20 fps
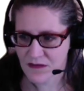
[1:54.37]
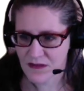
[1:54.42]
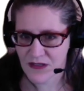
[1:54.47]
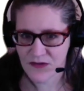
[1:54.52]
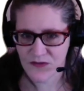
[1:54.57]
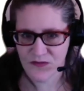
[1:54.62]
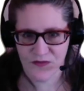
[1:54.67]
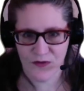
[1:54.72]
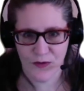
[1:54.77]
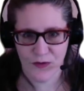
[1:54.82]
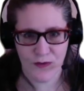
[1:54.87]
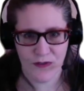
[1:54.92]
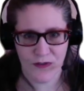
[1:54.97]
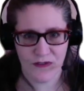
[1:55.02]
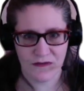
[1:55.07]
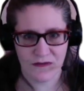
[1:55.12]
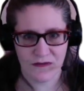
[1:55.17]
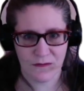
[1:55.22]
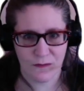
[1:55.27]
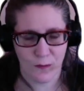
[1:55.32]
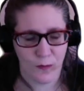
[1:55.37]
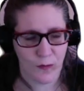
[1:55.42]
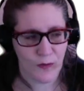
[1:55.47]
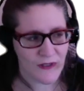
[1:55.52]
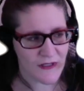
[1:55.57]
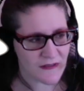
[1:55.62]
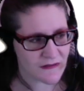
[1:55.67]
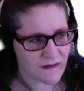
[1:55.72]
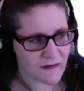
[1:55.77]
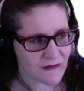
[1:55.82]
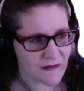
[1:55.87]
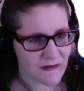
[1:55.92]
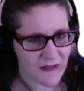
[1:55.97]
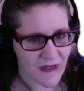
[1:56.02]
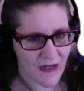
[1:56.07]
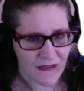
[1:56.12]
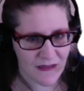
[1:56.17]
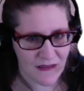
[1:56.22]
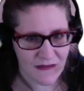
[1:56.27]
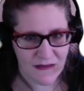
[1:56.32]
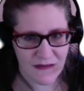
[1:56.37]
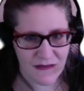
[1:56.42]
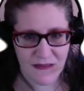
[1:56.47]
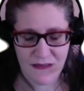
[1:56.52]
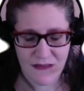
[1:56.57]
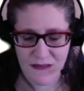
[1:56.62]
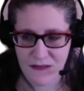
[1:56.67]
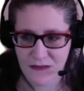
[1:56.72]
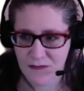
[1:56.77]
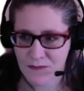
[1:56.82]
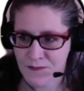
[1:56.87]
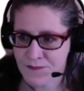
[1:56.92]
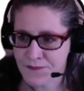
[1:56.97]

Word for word: and focus. What is it that I need to hear?